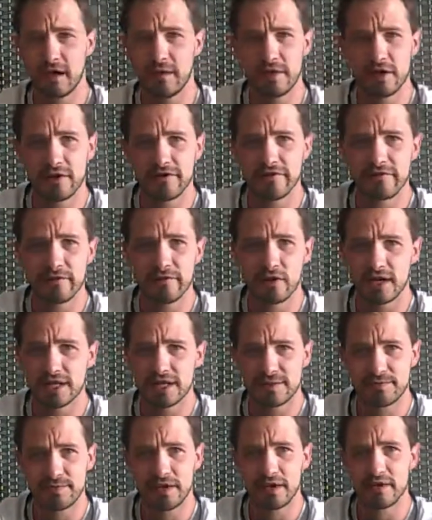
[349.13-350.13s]
here for
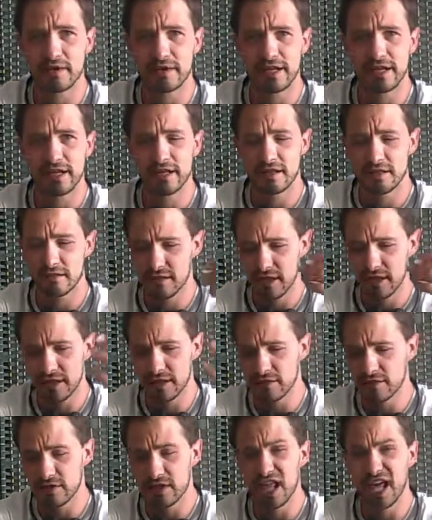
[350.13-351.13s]
prosperity
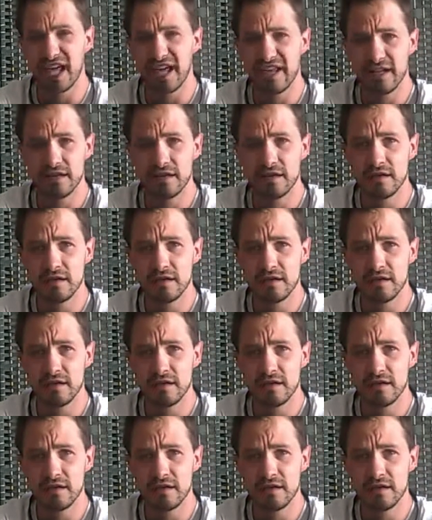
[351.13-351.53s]
and light,